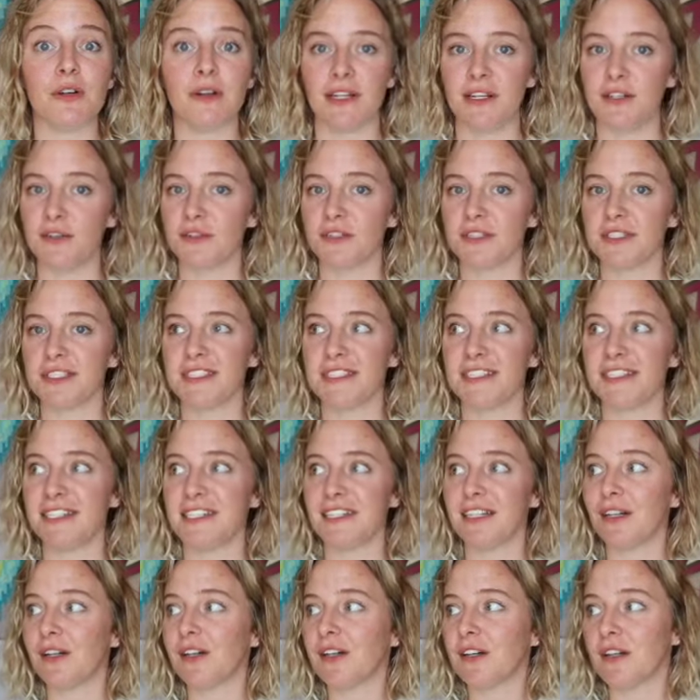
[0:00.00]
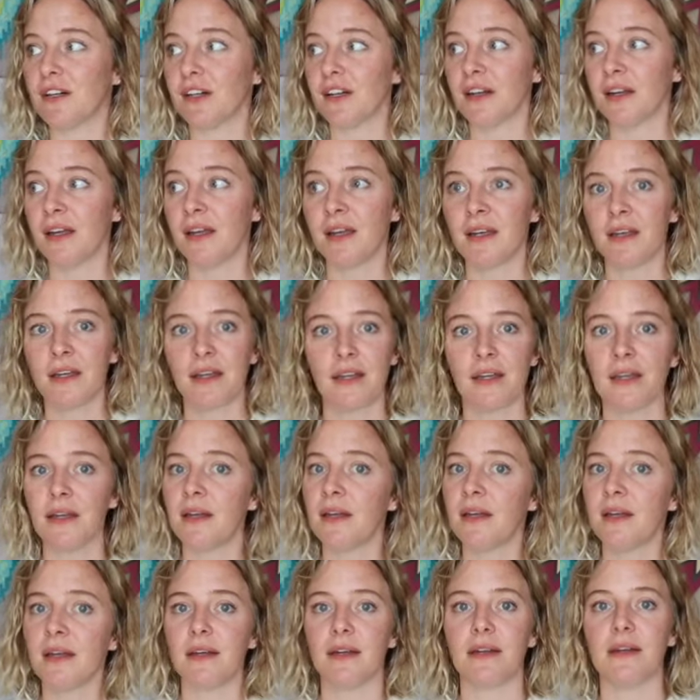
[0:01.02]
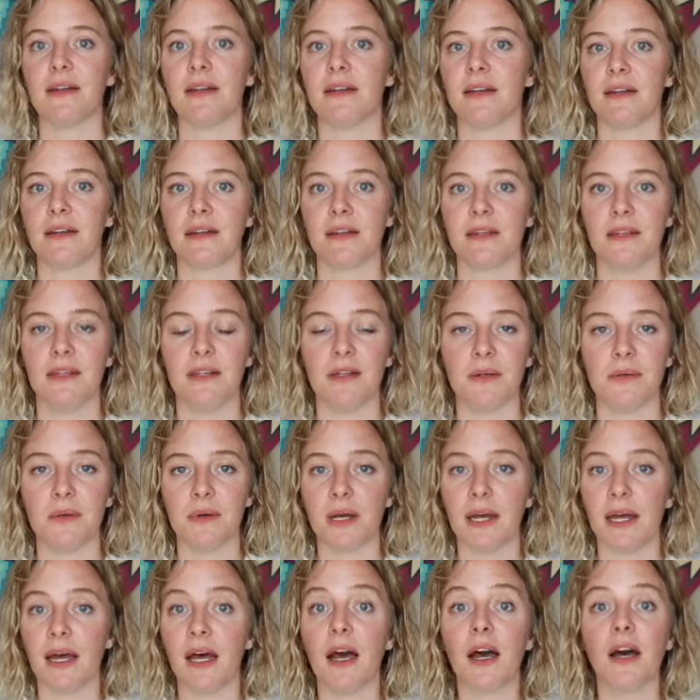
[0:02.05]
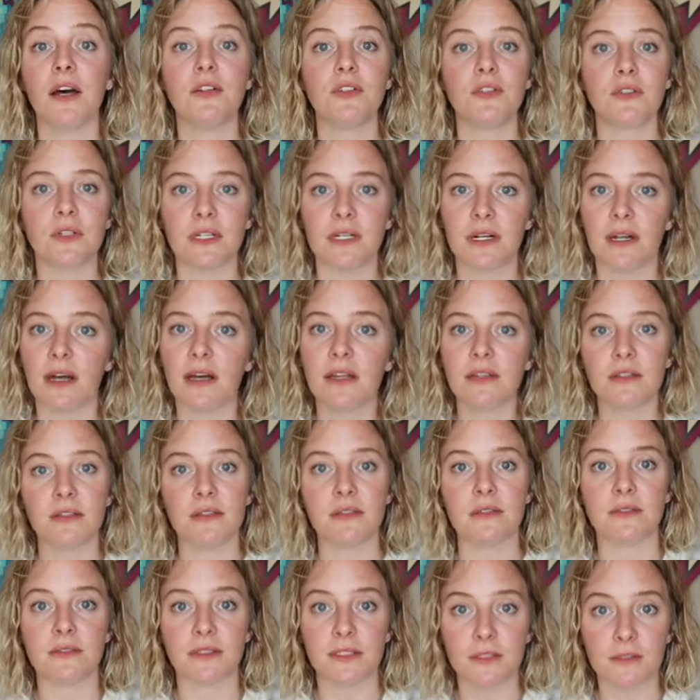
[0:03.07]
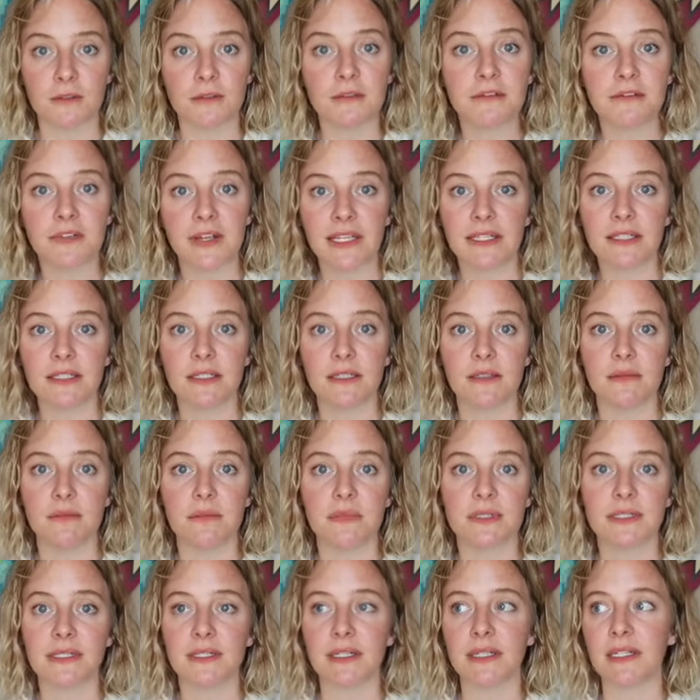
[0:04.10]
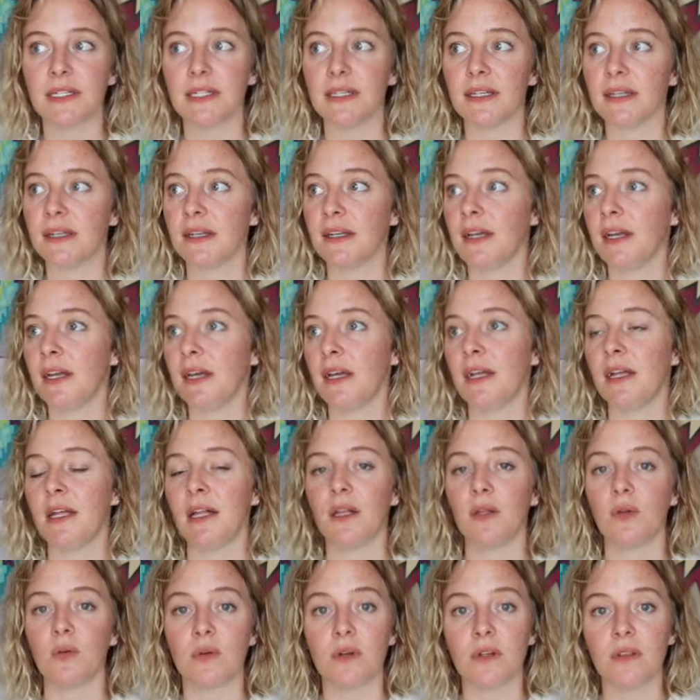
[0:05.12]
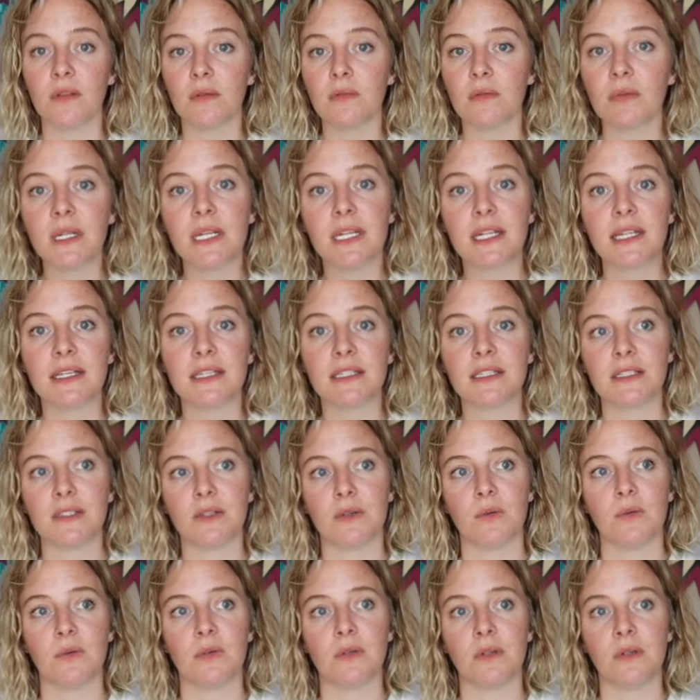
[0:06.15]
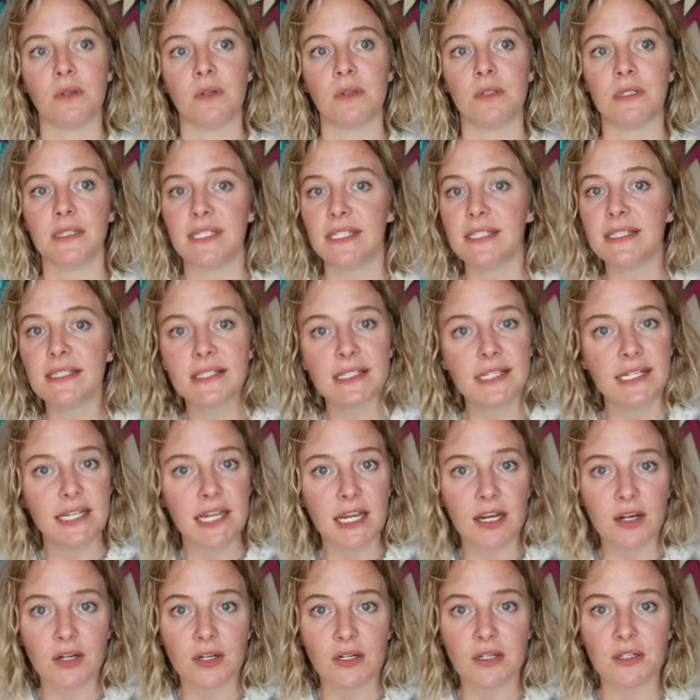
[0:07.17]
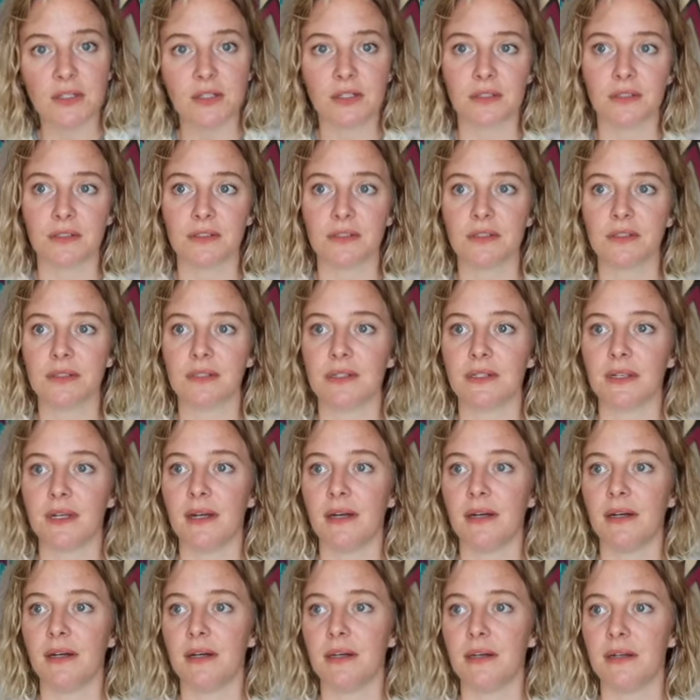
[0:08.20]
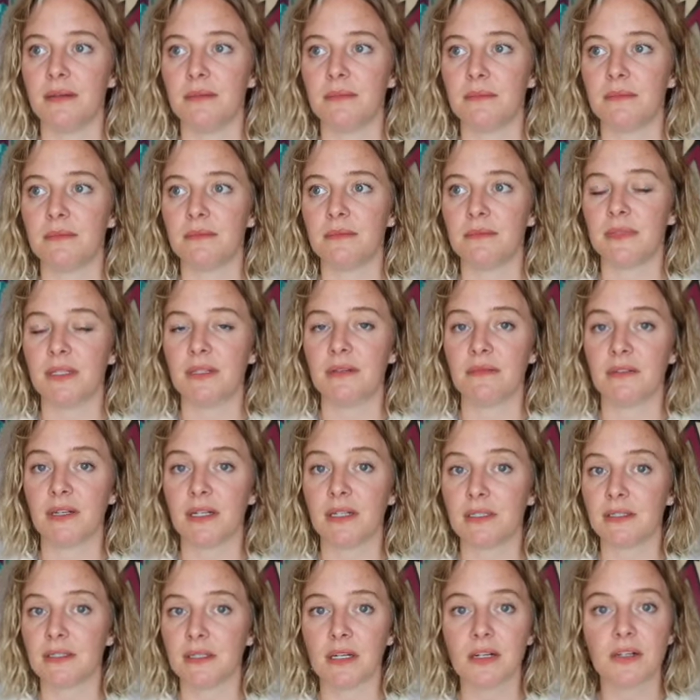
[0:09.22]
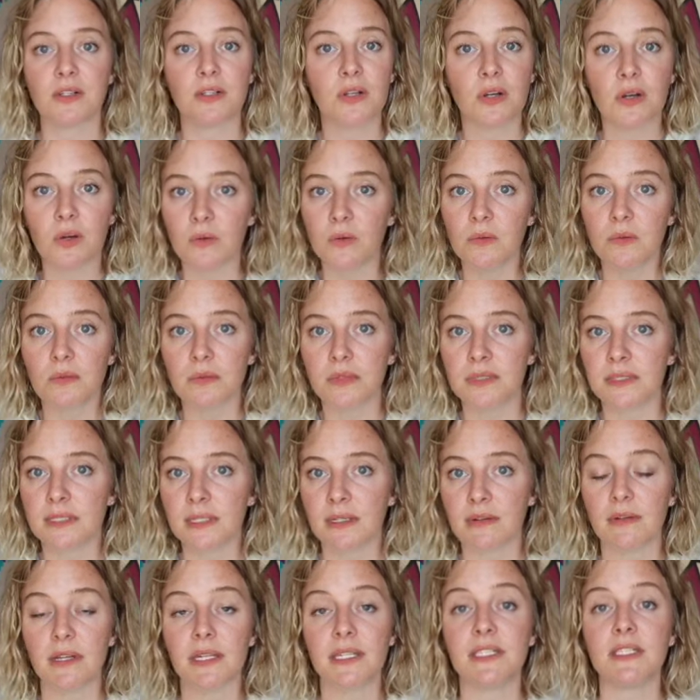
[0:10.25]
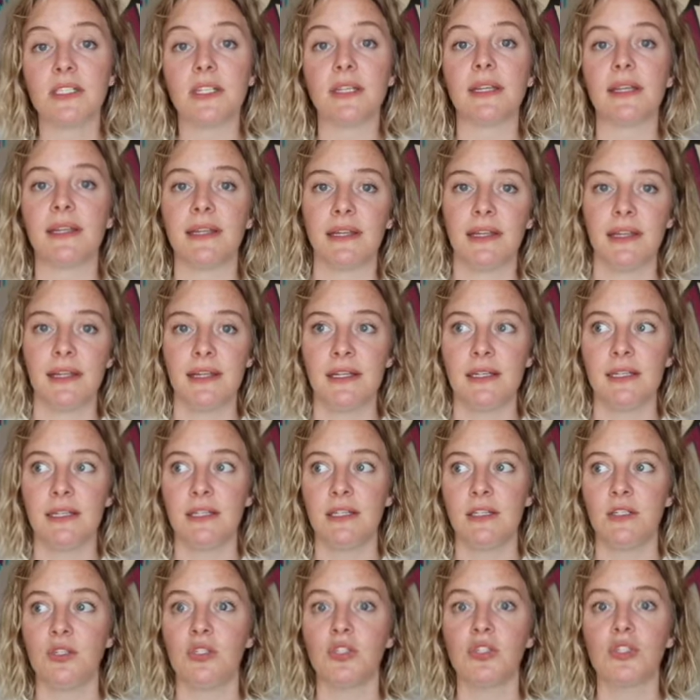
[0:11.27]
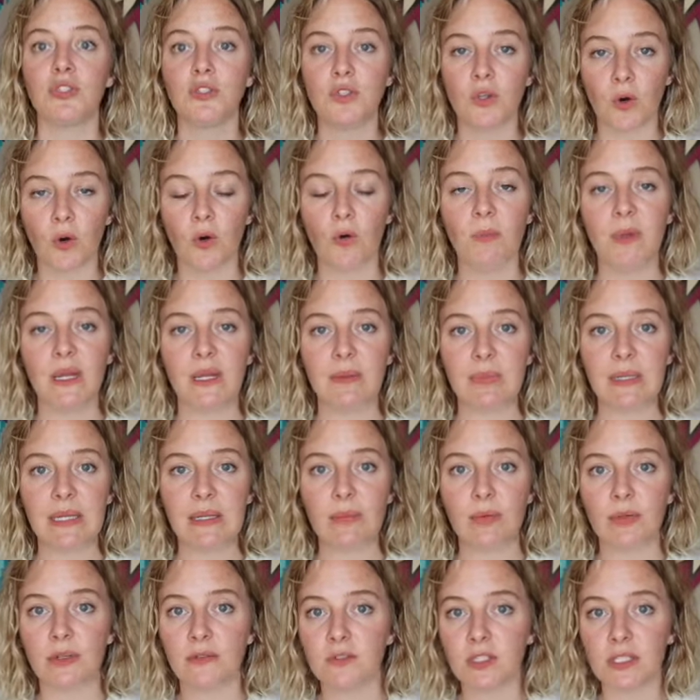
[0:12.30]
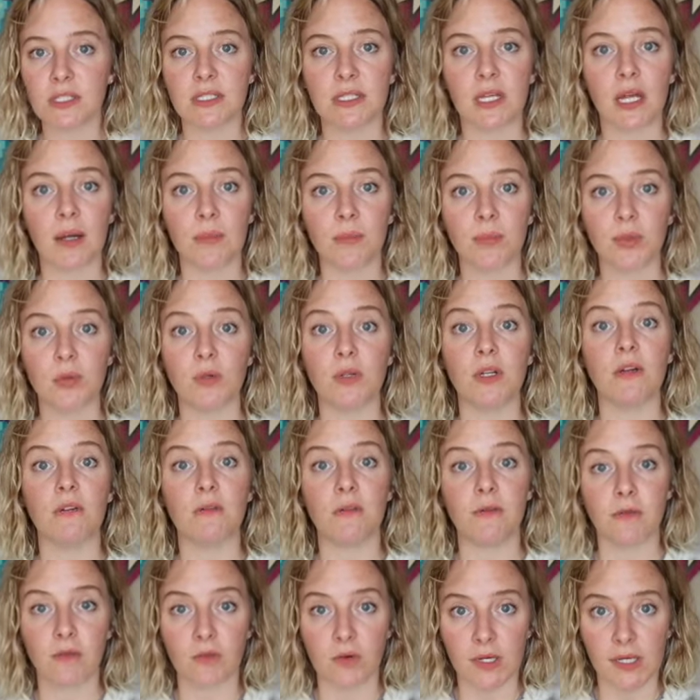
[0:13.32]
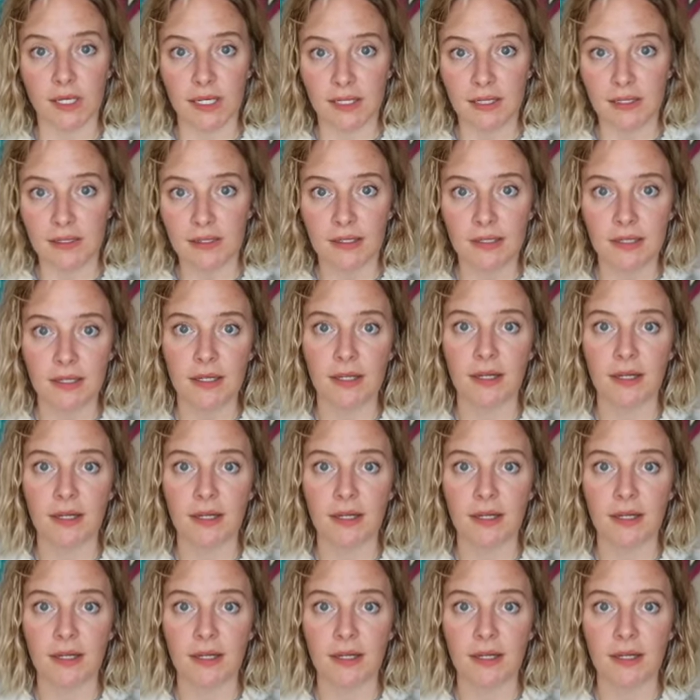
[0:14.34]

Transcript: interested, are, you know, 100 other little fandoms like Lord of the Rings or Disney characters. They've got Doctor Who stuff. It's so many people have just uploaded free